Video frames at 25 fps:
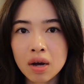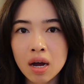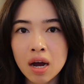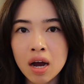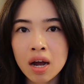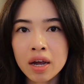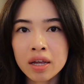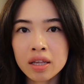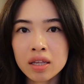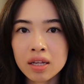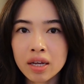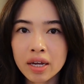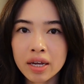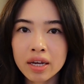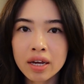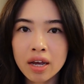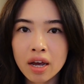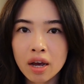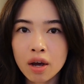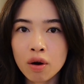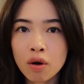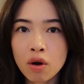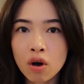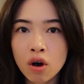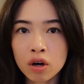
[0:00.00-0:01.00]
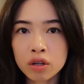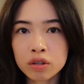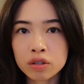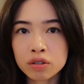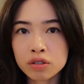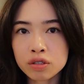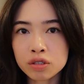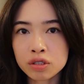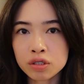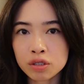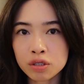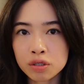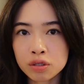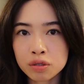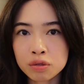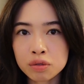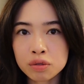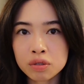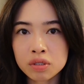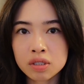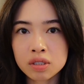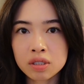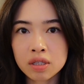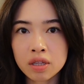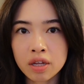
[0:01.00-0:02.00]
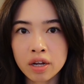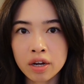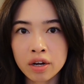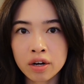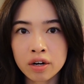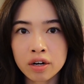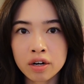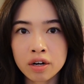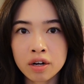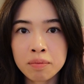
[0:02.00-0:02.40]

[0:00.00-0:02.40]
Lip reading: I like how authors use their